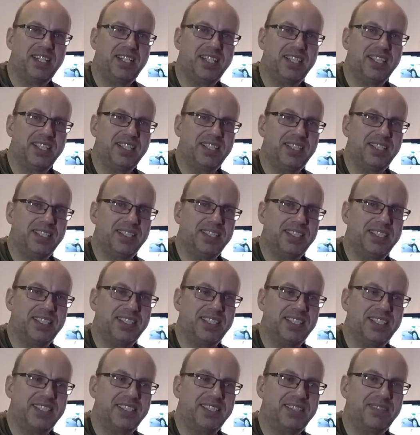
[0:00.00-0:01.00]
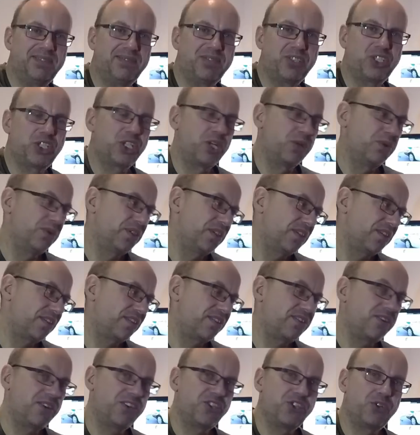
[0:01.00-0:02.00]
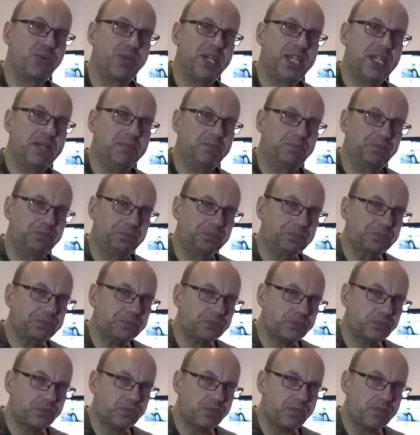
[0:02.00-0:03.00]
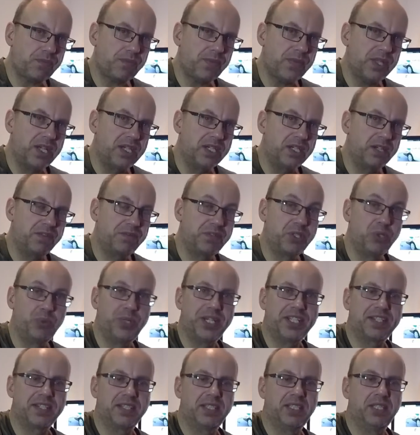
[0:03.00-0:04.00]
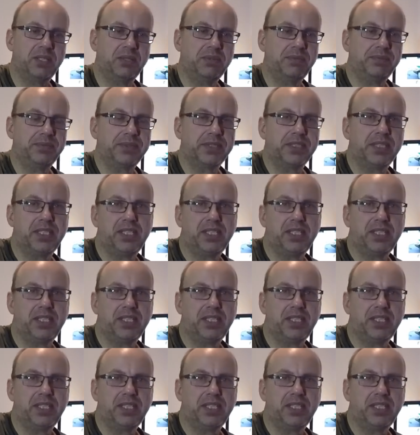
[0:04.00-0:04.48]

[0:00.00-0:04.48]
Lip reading: little shoulder surgery a few weeks ago.